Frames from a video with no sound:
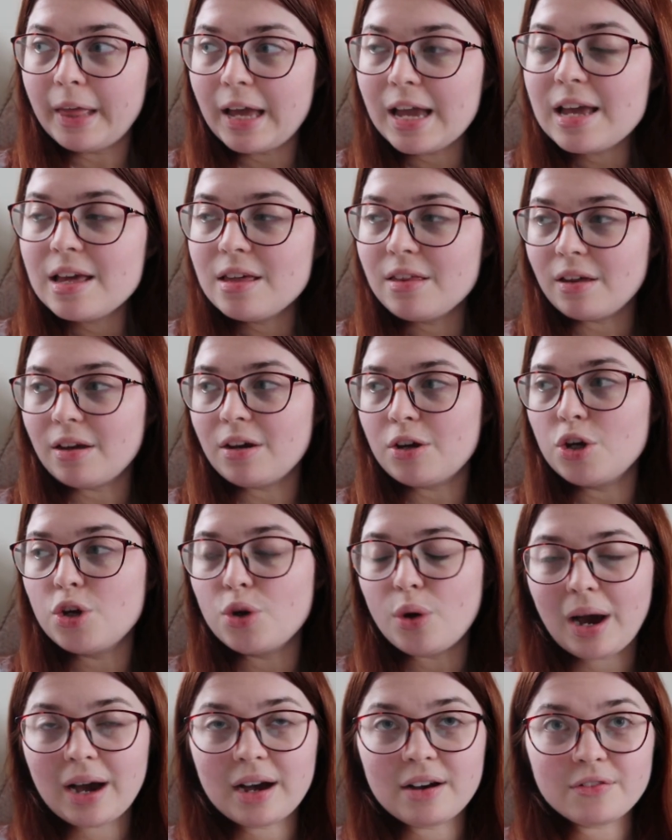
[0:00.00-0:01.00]
either
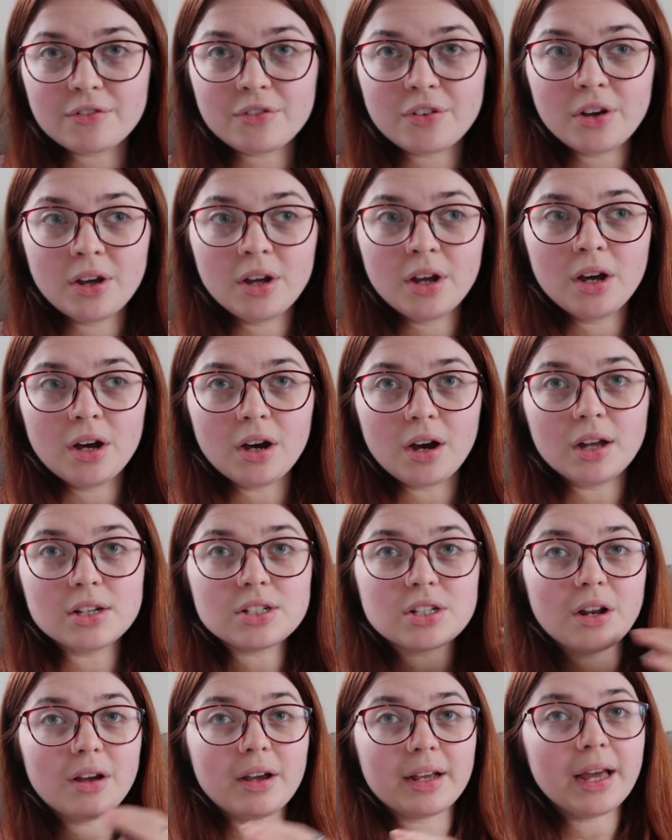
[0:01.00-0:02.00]
who have
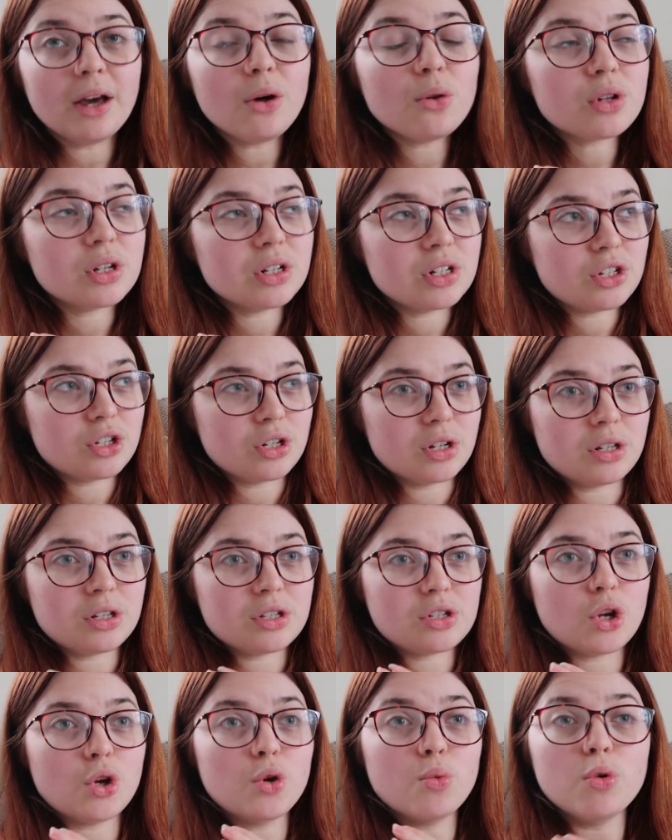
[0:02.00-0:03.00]
underlying health
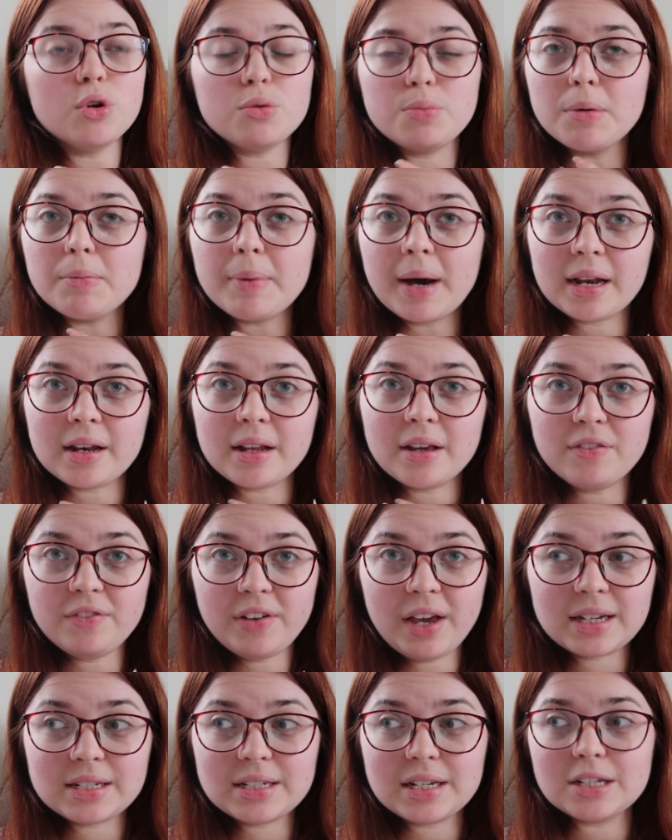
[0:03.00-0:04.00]
conditions who would be badly
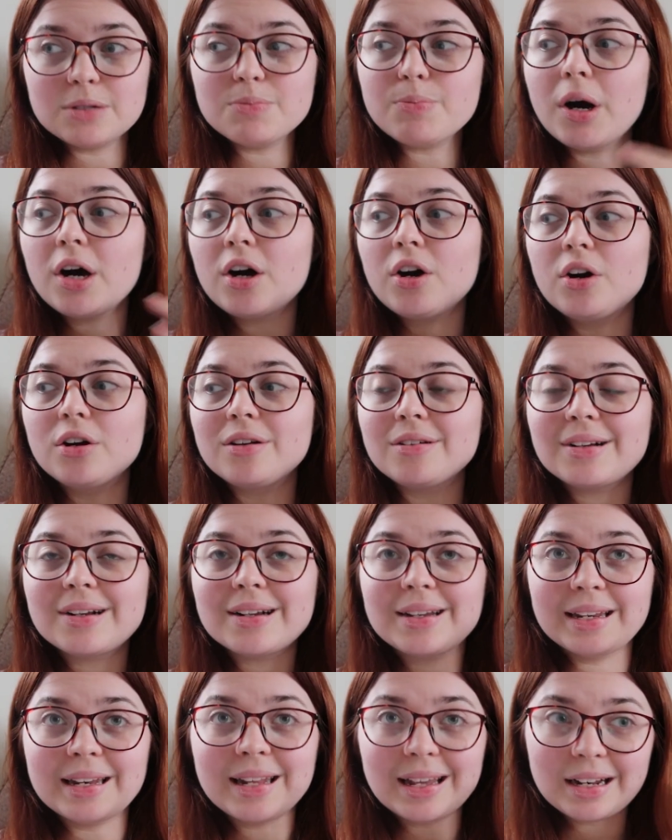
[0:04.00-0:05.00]
affected but aren't
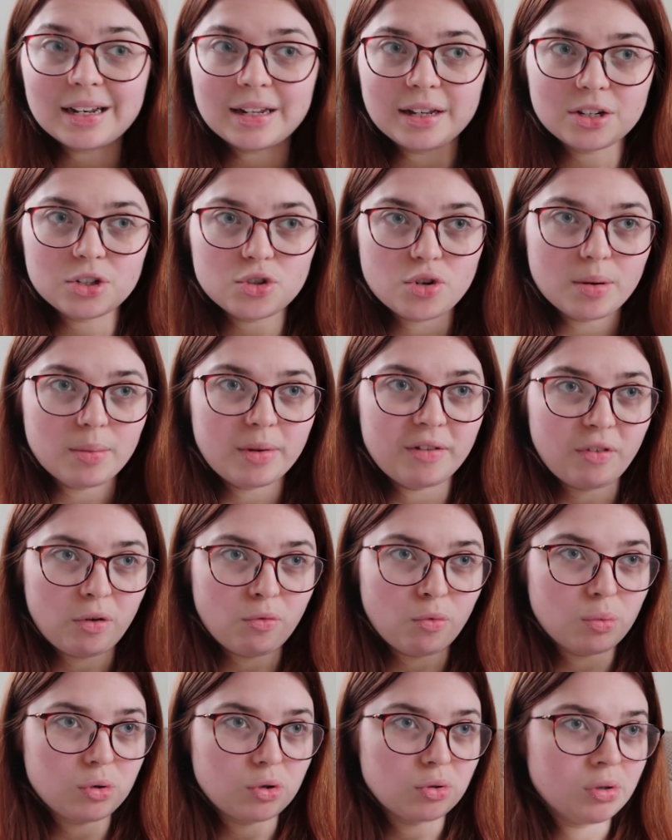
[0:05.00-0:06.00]
clinically extremely
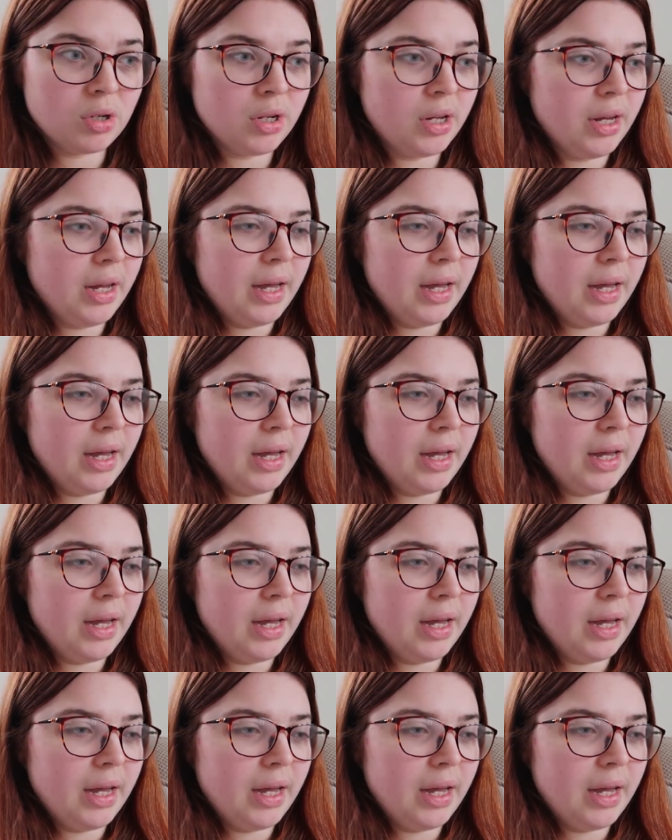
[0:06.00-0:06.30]
vulnerable.